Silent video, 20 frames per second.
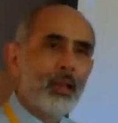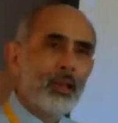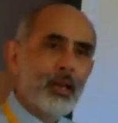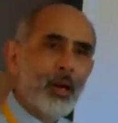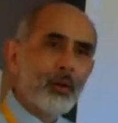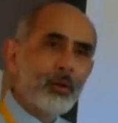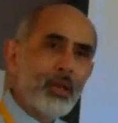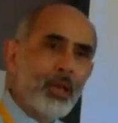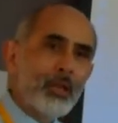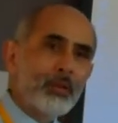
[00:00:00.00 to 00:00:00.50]
In
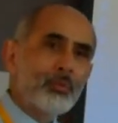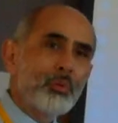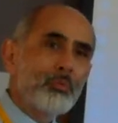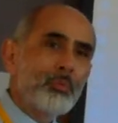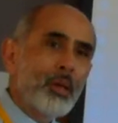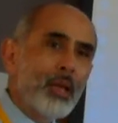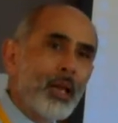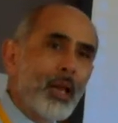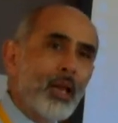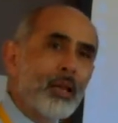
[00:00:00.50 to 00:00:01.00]
our case, we
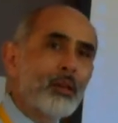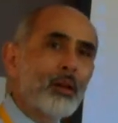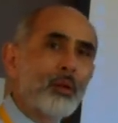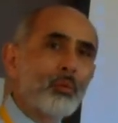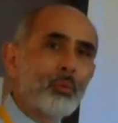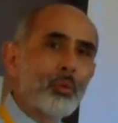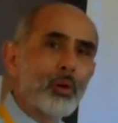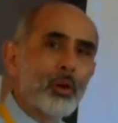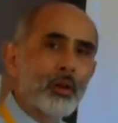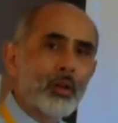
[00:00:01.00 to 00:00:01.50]
began
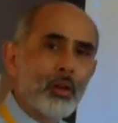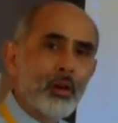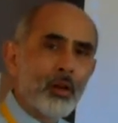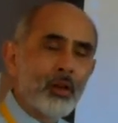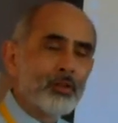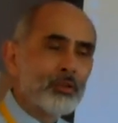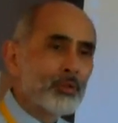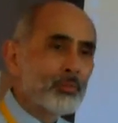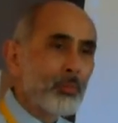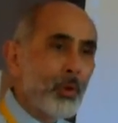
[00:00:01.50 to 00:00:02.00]
our work
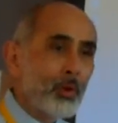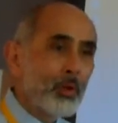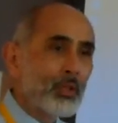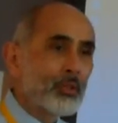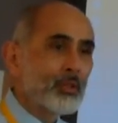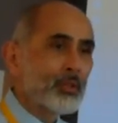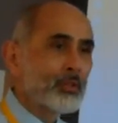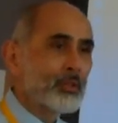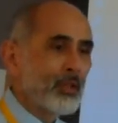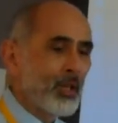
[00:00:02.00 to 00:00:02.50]
on
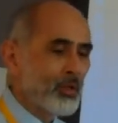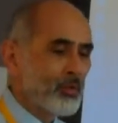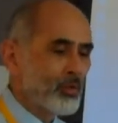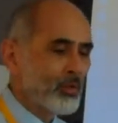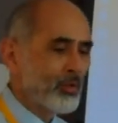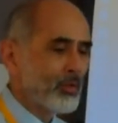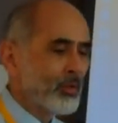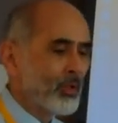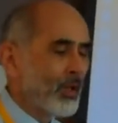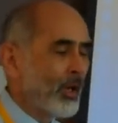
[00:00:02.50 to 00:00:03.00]
smoking
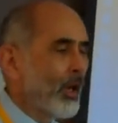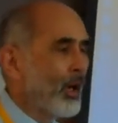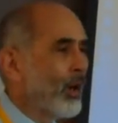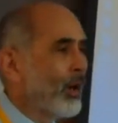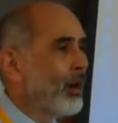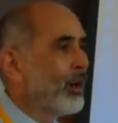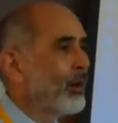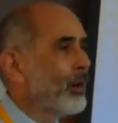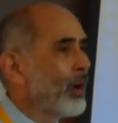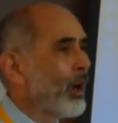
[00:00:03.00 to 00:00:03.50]
cessation
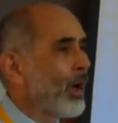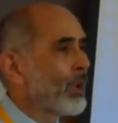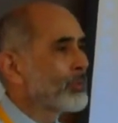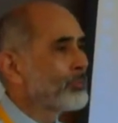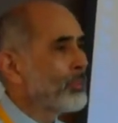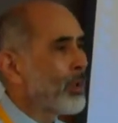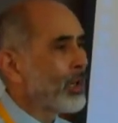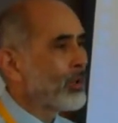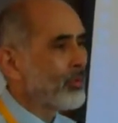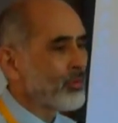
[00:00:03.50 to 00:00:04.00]
as
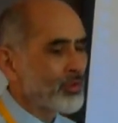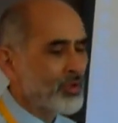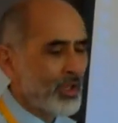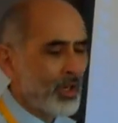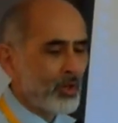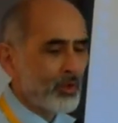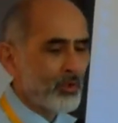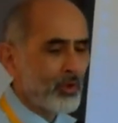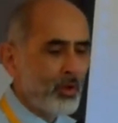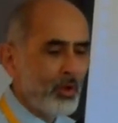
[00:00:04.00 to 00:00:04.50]
part of
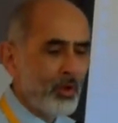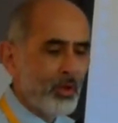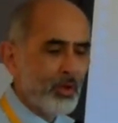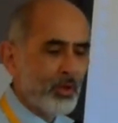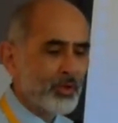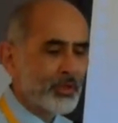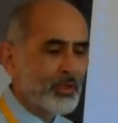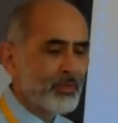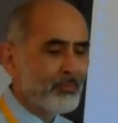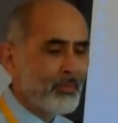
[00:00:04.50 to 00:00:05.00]
Sharon
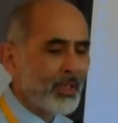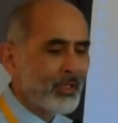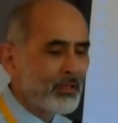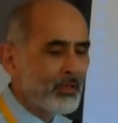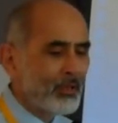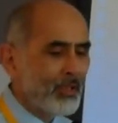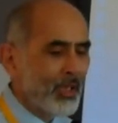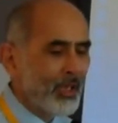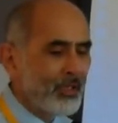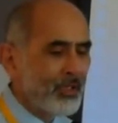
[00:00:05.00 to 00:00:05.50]
Hall's
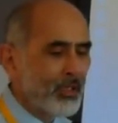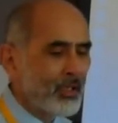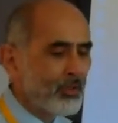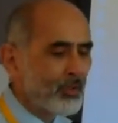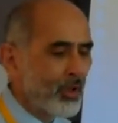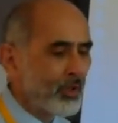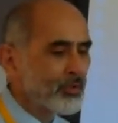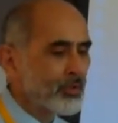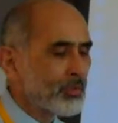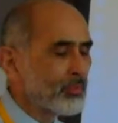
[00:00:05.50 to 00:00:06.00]

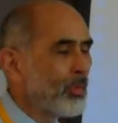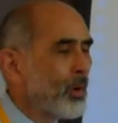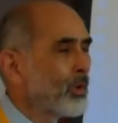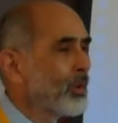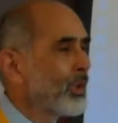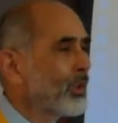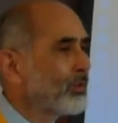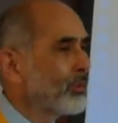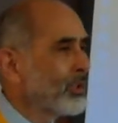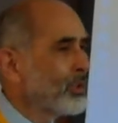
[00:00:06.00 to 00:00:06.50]
Maintaining
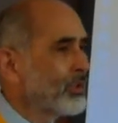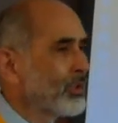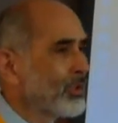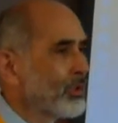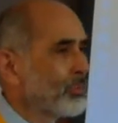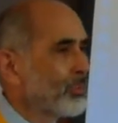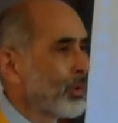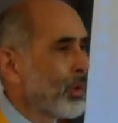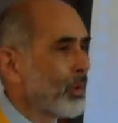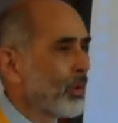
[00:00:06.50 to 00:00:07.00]
Non-Smoking
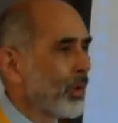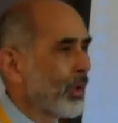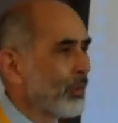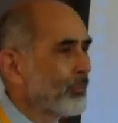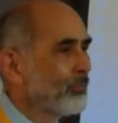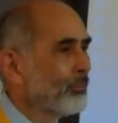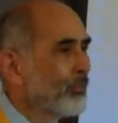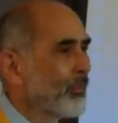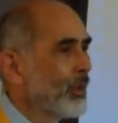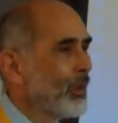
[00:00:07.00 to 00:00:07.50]
Research Program.
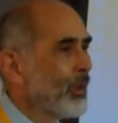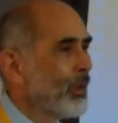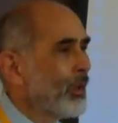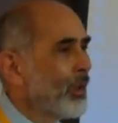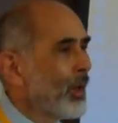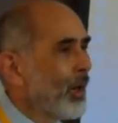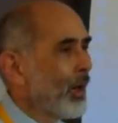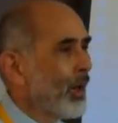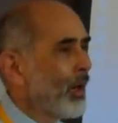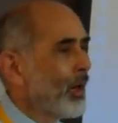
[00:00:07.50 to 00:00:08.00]

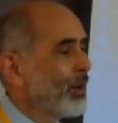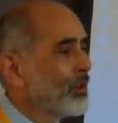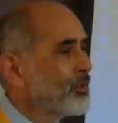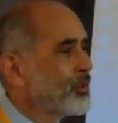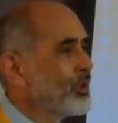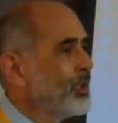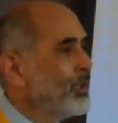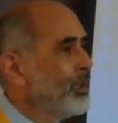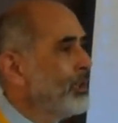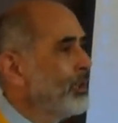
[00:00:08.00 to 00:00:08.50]

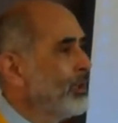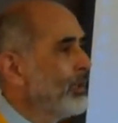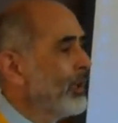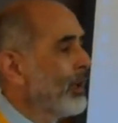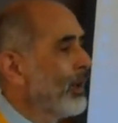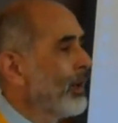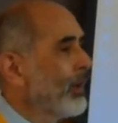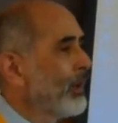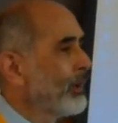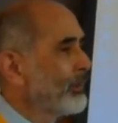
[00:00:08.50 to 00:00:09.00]
She
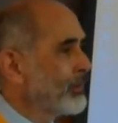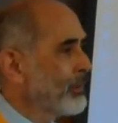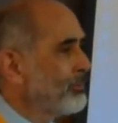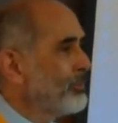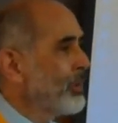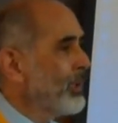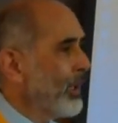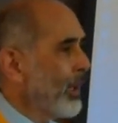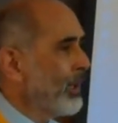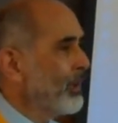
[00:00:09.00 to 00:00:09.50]
is a
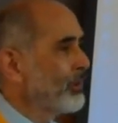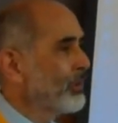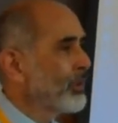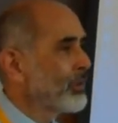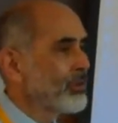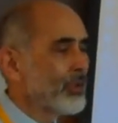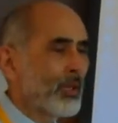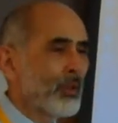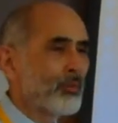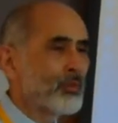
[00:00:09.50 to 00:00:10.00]
PI on
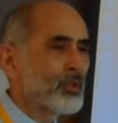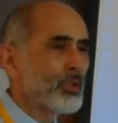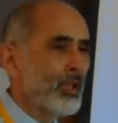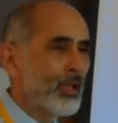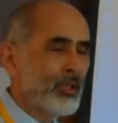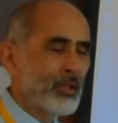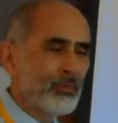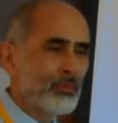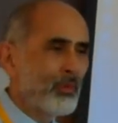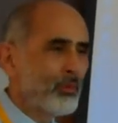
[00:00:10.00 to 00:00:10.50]
the set of
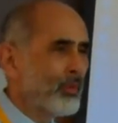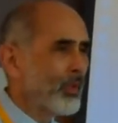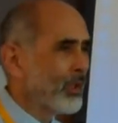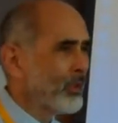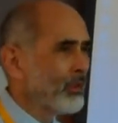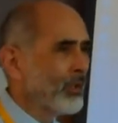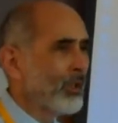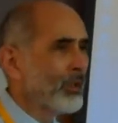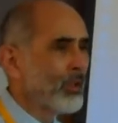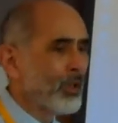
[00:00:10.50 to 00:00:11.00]
studies. We've
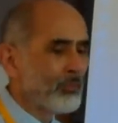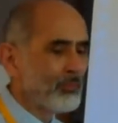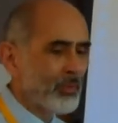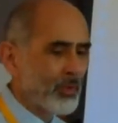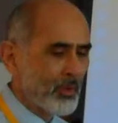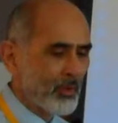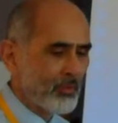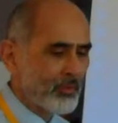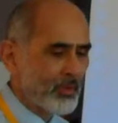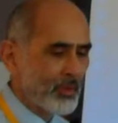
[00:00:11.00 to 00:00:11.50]
done a
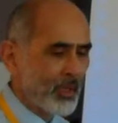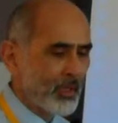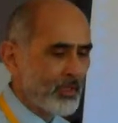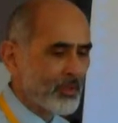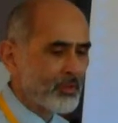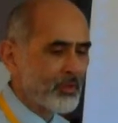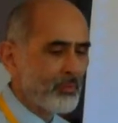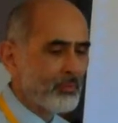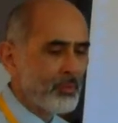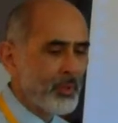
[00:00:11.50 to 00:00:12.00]
number of
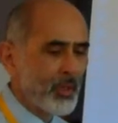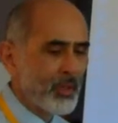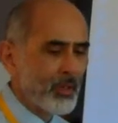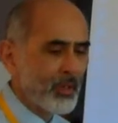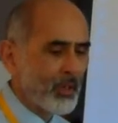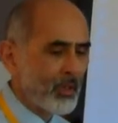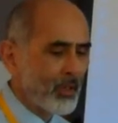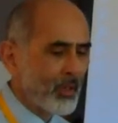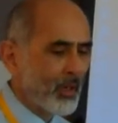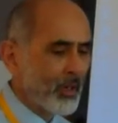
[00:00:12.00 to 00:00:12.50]
studies
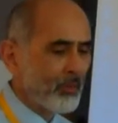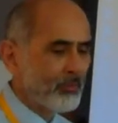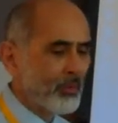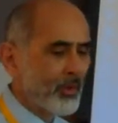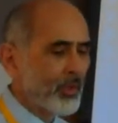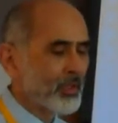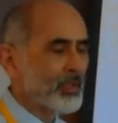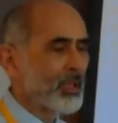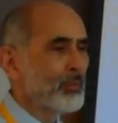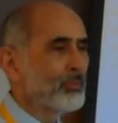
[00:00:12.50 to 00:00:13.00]
comparing,
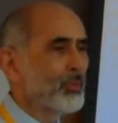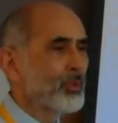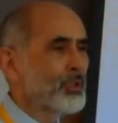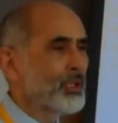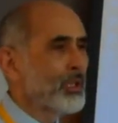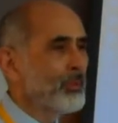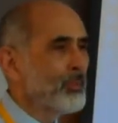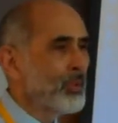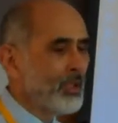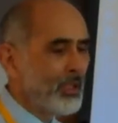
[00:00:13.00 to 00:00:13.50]
for example,
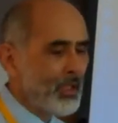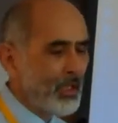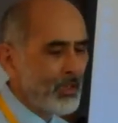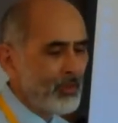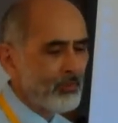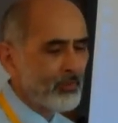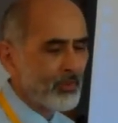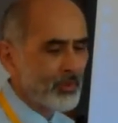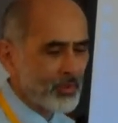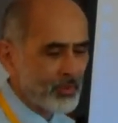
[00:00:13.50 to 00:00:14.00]

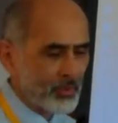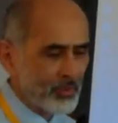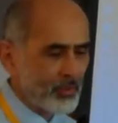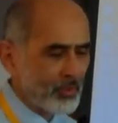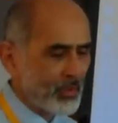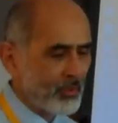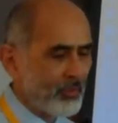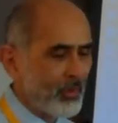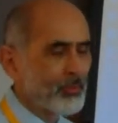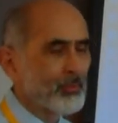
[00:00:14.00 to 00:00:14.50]
CBT
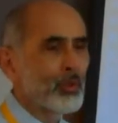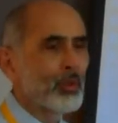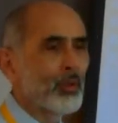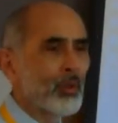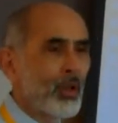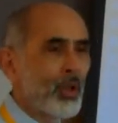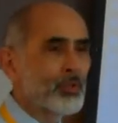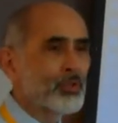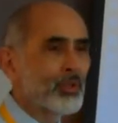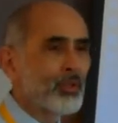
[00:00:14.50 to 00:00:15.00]
versus
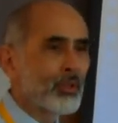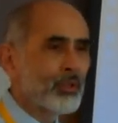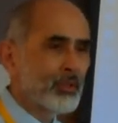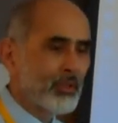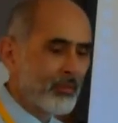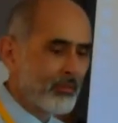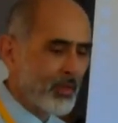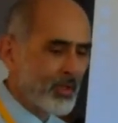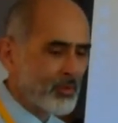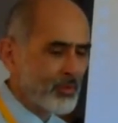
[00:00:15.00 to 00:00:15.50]
pharmacological
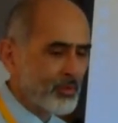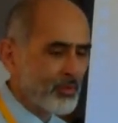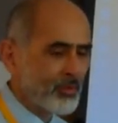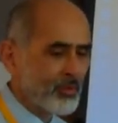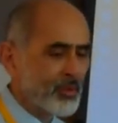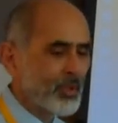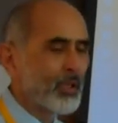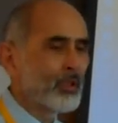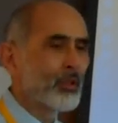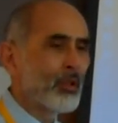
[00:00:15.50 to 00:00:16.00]

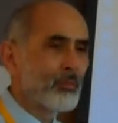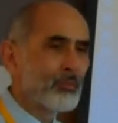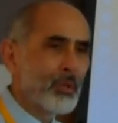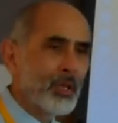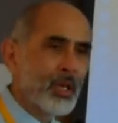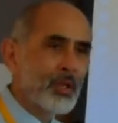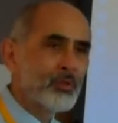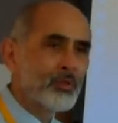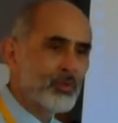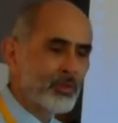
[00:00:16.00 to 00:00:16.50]
interventions and
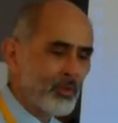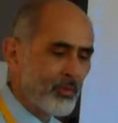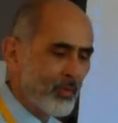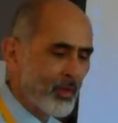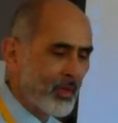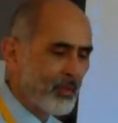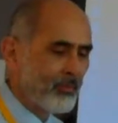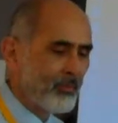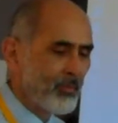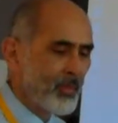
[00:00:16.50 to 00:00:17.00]
combinations
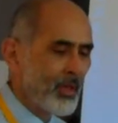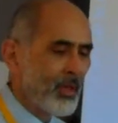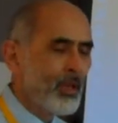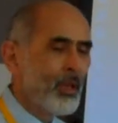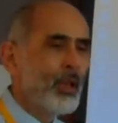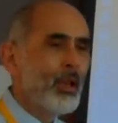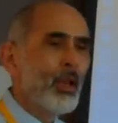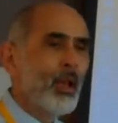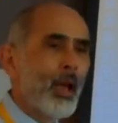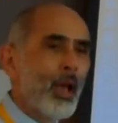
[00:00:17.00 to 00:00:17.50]
of them.
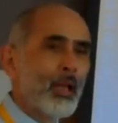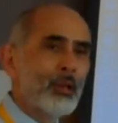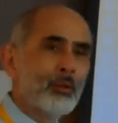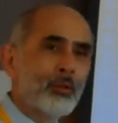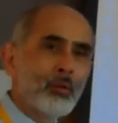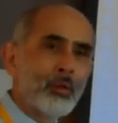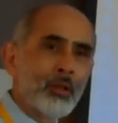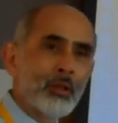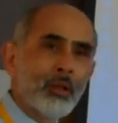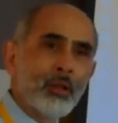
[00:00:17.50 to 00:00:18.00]

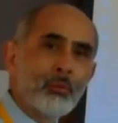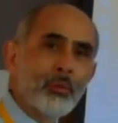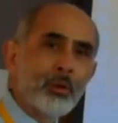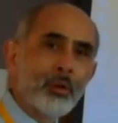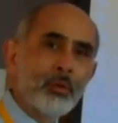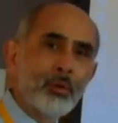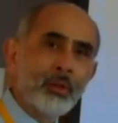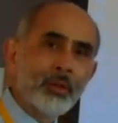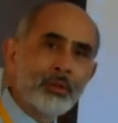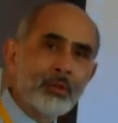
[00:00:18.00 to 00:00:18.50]
And currently
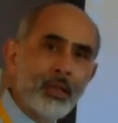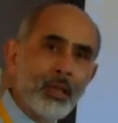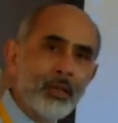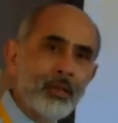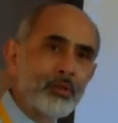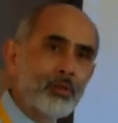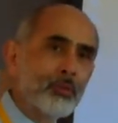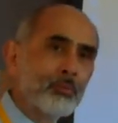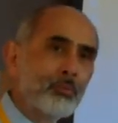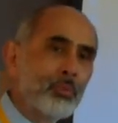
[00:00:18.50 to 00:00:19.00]
we're doing
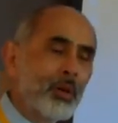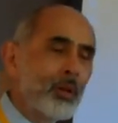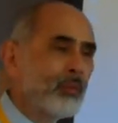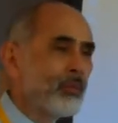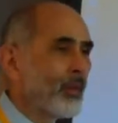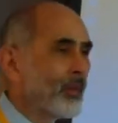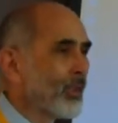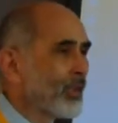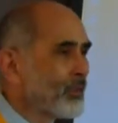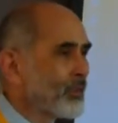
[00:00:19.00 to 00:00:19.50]
studies on
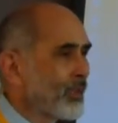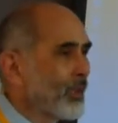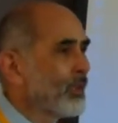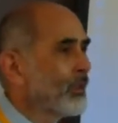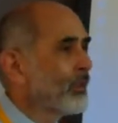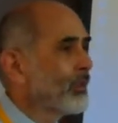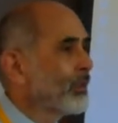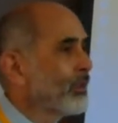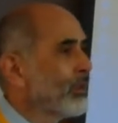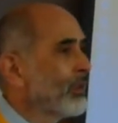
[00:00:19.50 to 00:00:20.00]
brief and
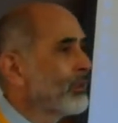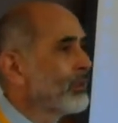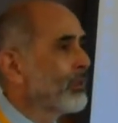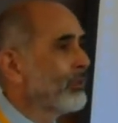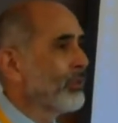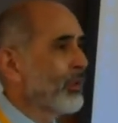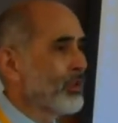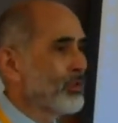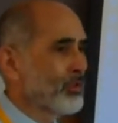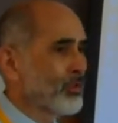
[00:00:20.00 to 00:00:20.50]
extended
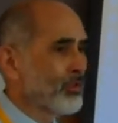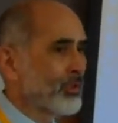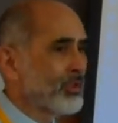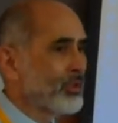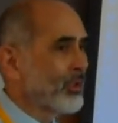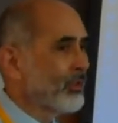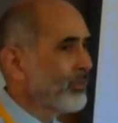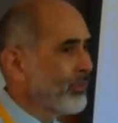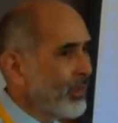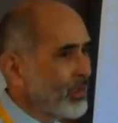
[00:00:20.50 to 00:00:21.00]
interventions.
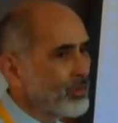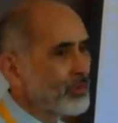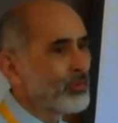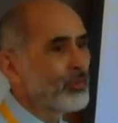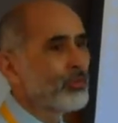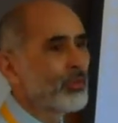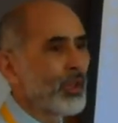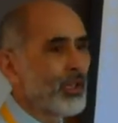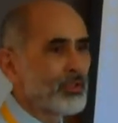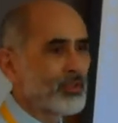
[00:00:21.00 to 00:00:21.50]
These are
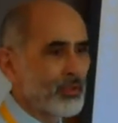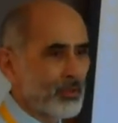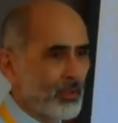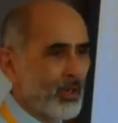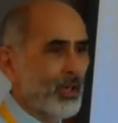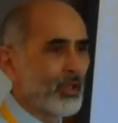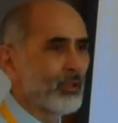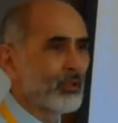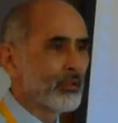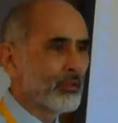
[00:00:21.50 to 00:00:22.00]
face-to-face
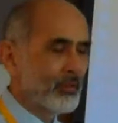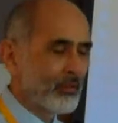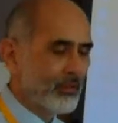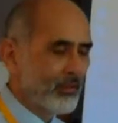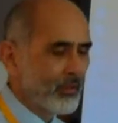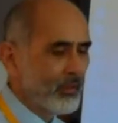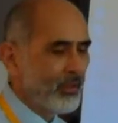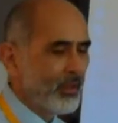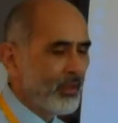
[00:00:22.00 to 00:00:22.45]
trials,